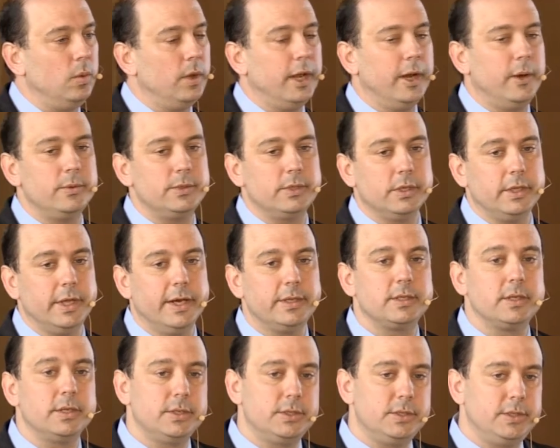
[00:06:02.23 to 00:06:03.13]
when I was
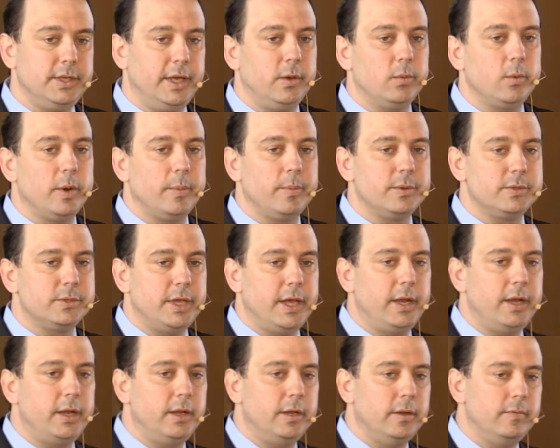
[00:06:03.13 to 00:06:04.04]
elected a state
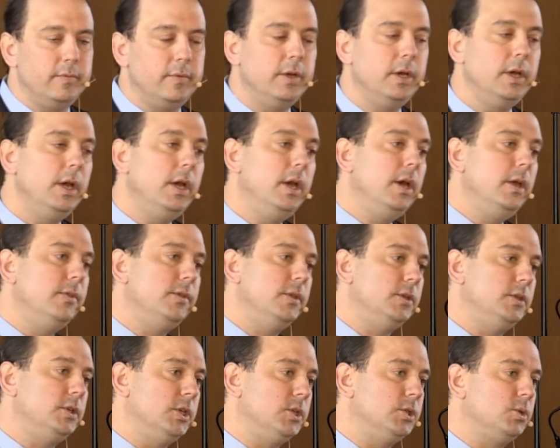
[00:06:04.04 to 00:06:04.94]
representative,
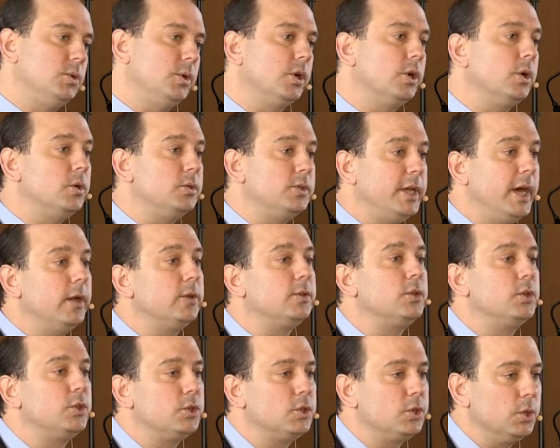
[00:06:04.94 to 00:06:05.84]
the district goes
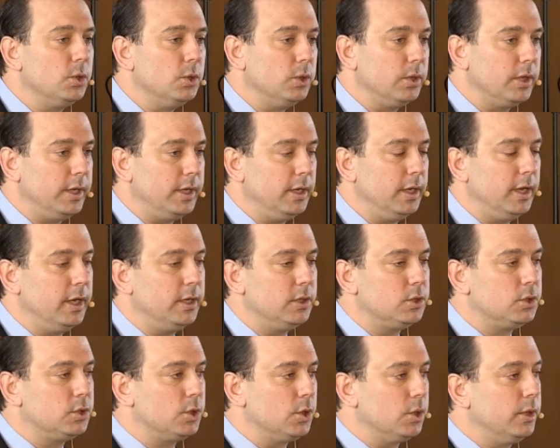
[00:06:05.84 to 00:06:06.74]
out to Shirley,
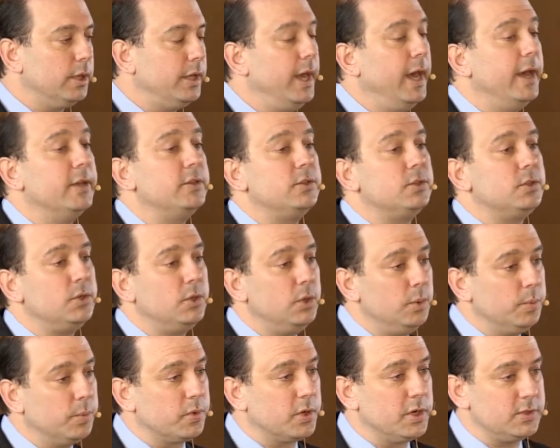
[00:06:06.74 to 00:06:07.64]
and Shirley has
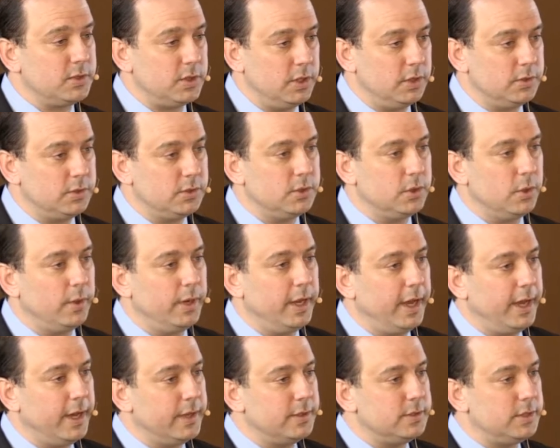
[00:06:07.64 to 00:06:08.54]
two prisons. So it
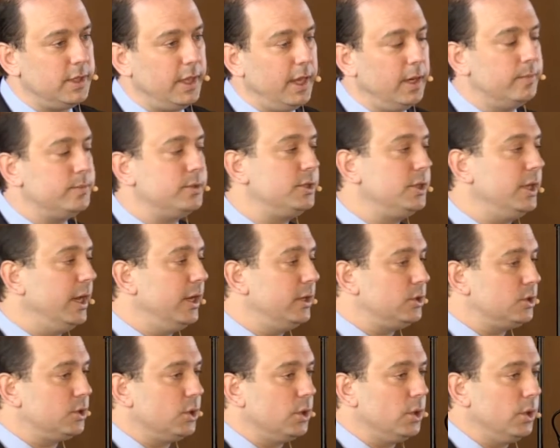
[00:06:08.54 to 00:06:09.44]
has M C I
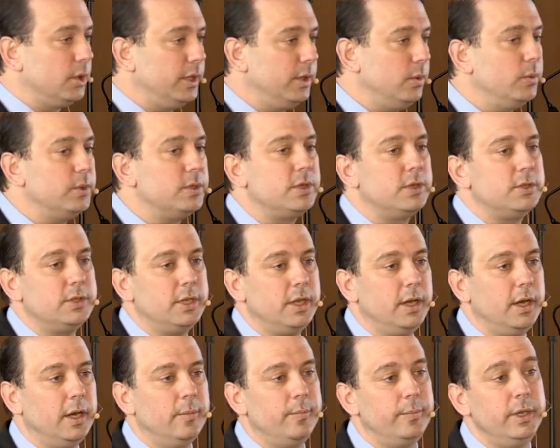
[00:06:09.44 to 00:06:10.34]
Shirley, which is
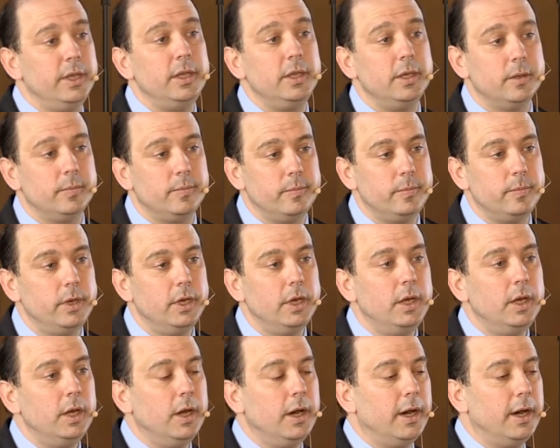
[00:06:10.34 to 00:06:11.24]
a medium,
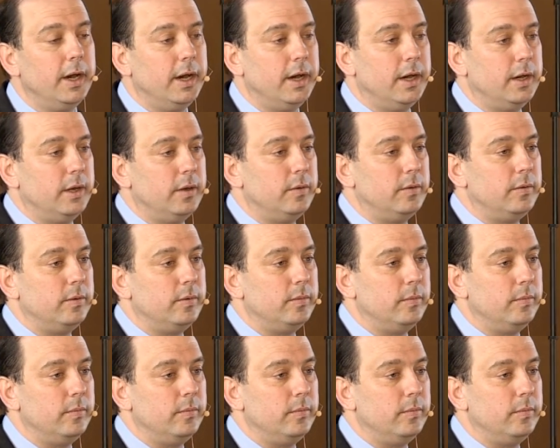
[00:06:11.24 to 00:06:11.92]
uh,